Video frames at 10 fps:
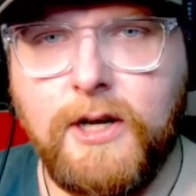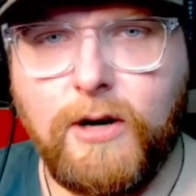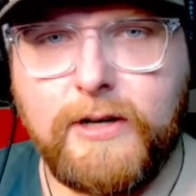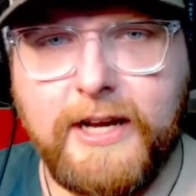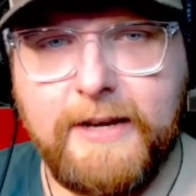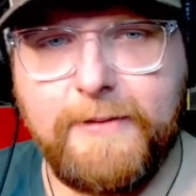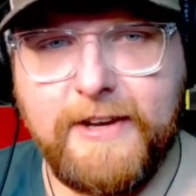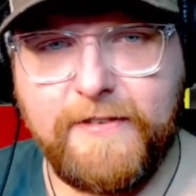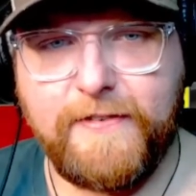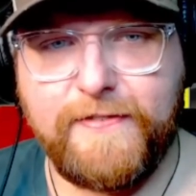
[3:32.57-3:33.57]
Okay, we
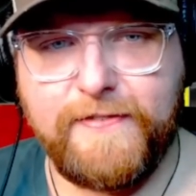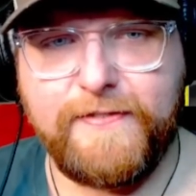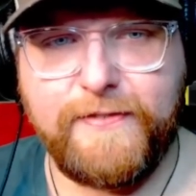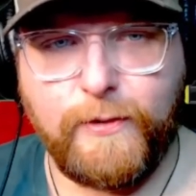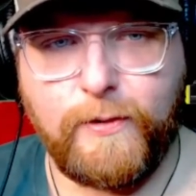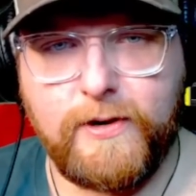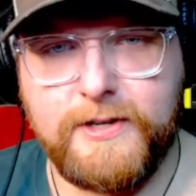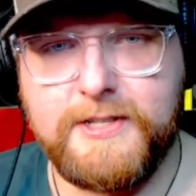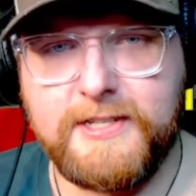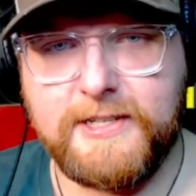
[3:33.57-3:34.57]
have a
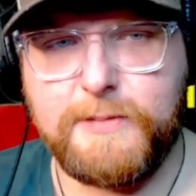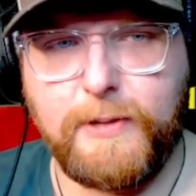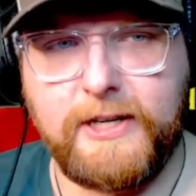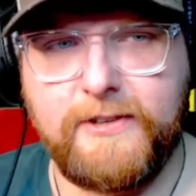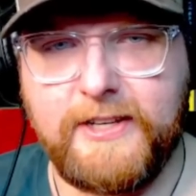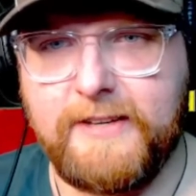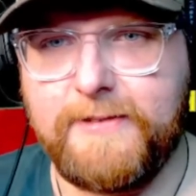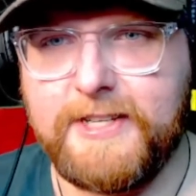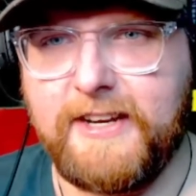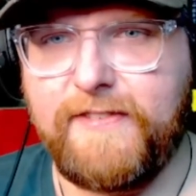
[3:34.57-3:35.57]
Ford's sprinkled in.
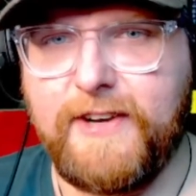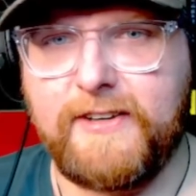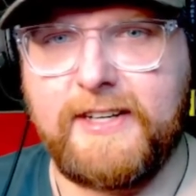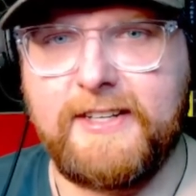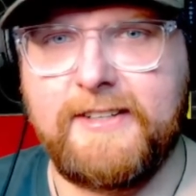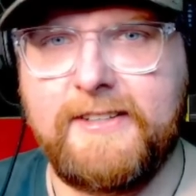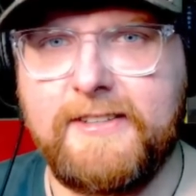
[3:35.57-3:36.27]
Was that a Falcon?